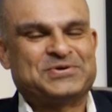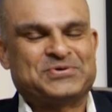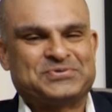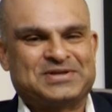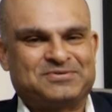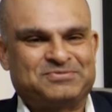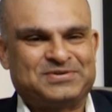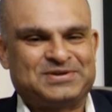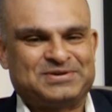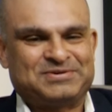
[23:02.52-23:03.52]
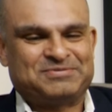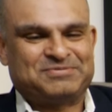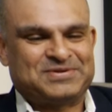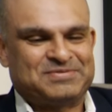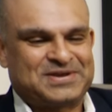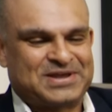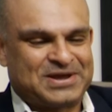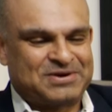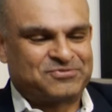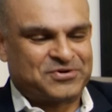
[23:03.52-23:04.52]
know that we
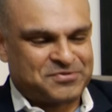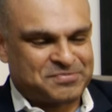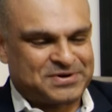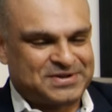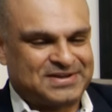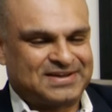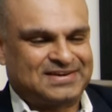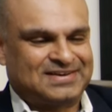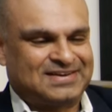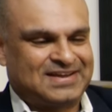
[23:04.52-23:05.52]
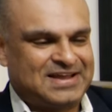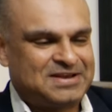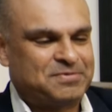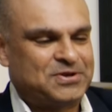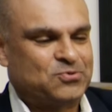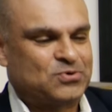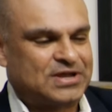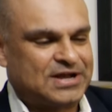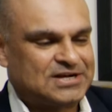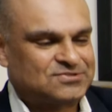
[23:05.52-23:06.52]
care for everybody, and anybody who
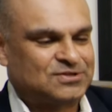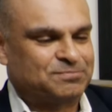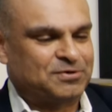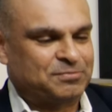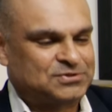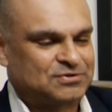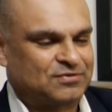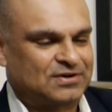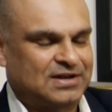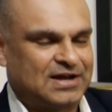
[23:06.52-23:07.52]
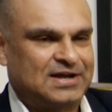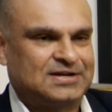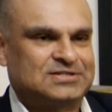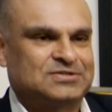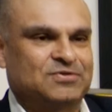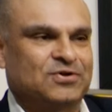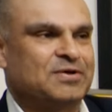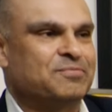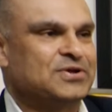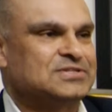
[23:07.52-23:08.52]
cares for the purpose of our clients, we're going
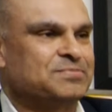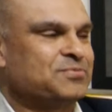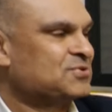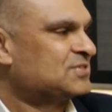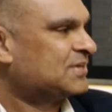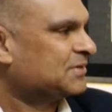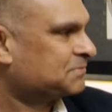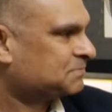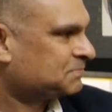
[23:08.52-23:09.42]
to embrace that person here.